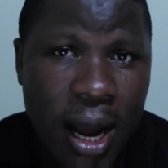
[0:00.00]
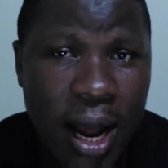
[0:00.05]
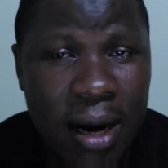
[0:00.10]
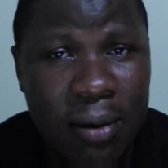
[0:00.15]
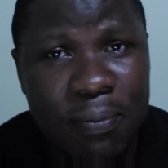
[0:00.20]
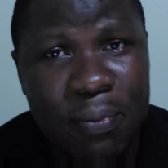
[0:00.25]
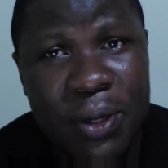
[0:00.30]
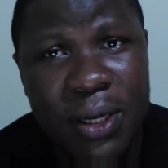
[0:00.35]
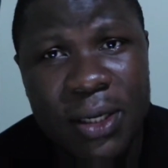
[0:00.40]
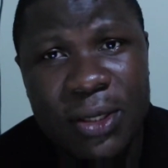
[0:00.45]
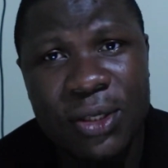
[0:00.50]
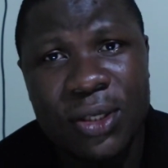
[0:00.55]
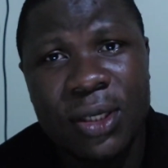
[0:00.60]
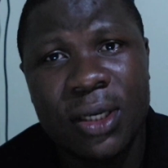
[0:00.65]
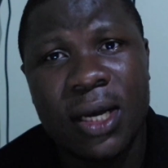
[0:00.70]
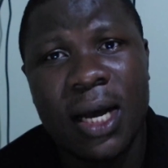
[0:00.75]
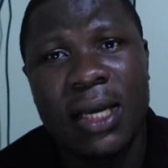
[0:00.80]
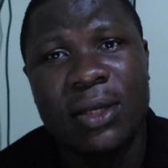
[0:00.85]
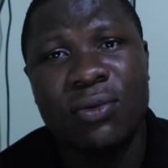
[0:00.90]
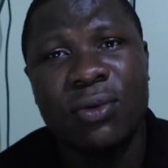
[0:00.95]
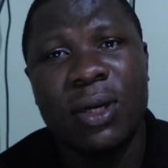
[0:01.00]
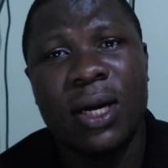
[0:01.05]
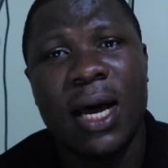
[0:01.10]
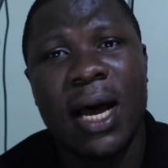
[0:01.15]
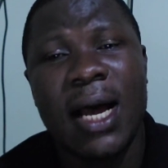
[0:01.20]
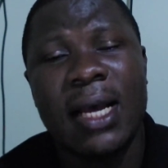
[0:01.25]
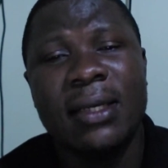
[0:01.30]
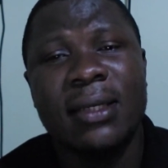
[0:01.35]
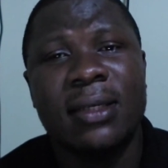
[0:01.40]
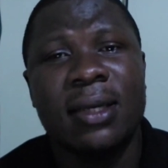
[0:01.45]
and PSG, as well
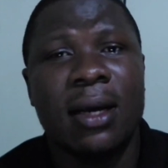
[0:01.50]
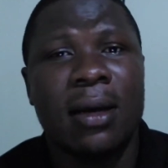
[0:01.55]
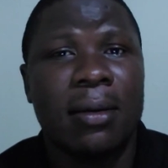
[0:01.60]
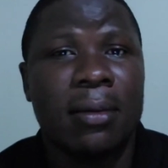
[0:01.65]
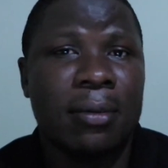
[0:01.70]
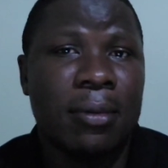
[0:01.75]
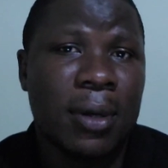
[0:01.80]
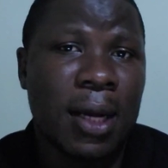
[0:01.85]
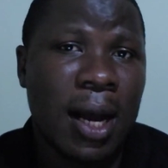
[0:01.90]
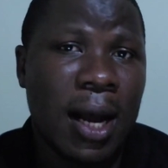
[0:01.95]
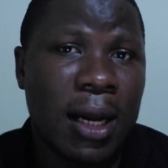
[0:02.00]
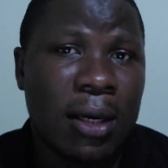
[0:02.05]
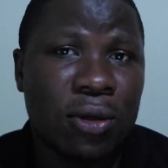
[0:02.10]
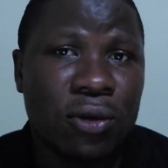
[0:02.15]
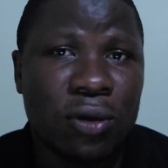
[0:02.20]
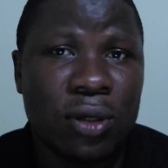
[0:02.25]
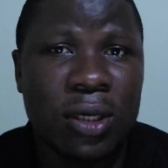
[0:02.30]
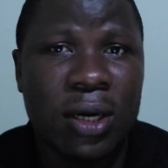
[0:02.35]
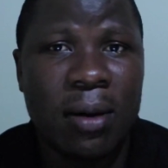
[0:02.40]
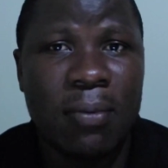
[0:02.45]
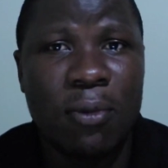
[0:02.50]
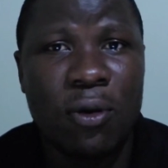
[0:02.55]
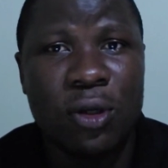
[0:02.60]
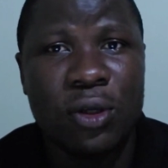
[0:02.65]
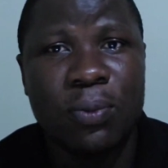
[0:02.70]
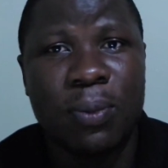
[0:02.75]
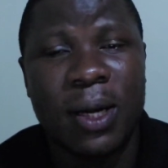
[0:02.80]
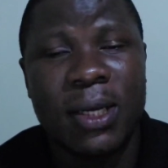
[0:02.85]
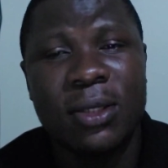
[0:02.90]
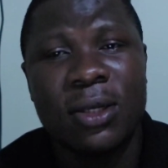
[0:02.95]
as Tottenham
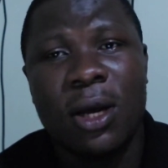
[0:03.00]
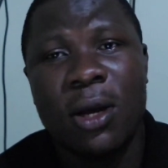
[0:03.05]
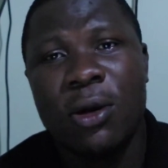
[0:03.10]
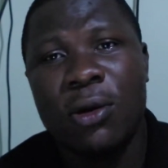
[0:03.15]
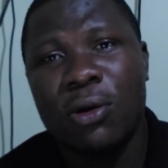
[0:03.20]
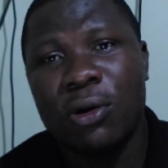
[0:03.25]
Hotspurs,